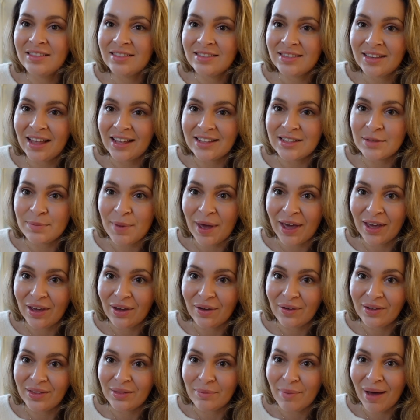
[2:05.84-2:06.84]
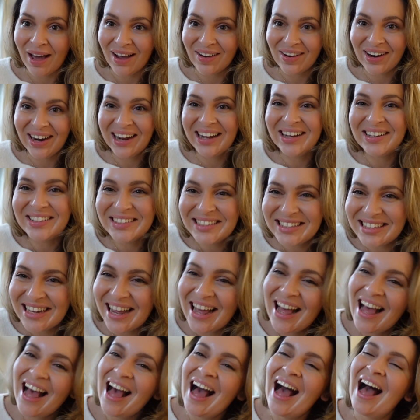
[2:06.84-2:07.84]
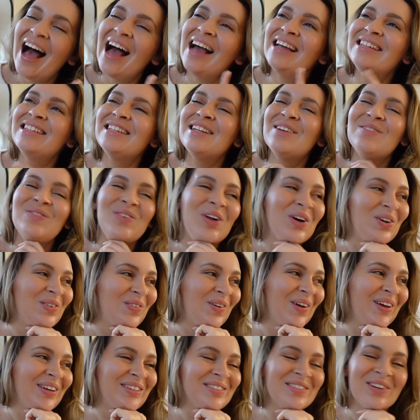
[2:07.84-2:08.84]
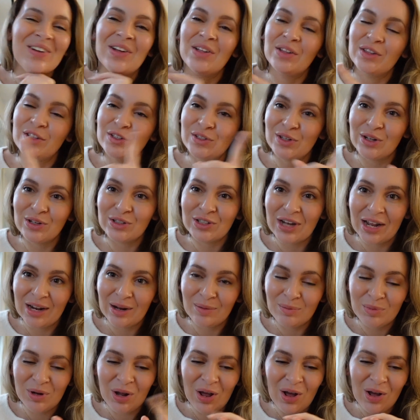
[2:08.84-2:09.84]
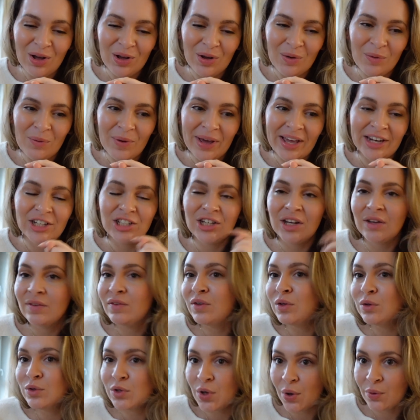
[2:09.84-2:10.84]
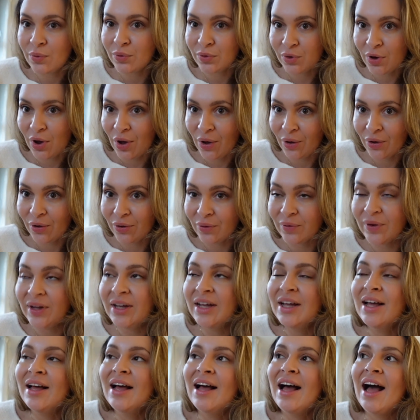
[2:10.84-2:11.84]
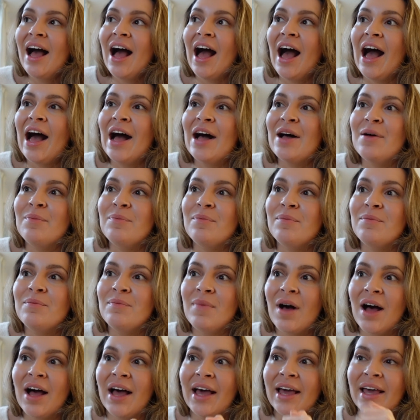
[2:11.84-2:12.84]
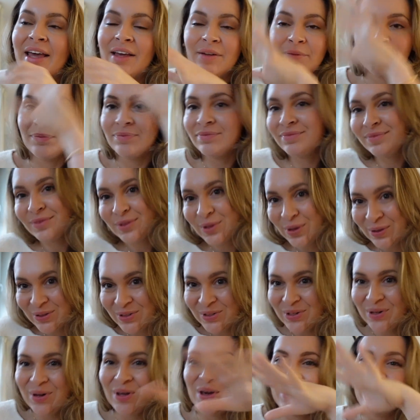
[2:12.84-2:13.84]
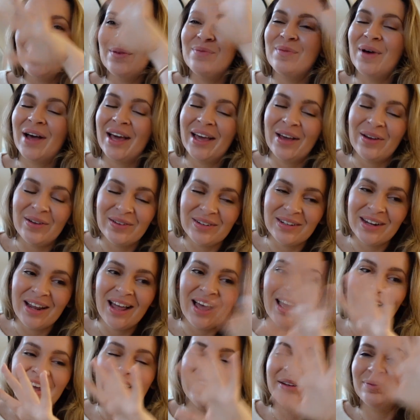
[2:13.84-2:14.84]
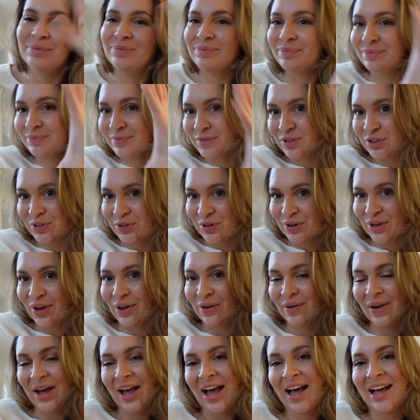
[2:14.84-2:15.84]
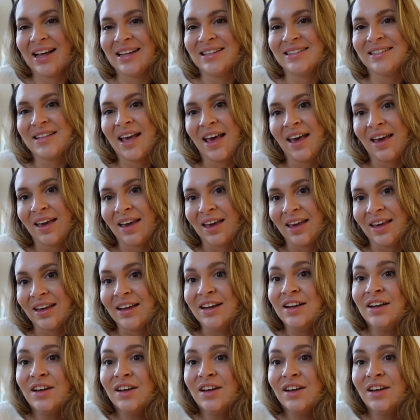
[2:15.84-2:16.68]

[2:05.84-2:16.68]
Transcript: That's Mango in the background. I did a blog post on the Soul Shadow blog, which, if you don't know, my soul studio, my online studio, has a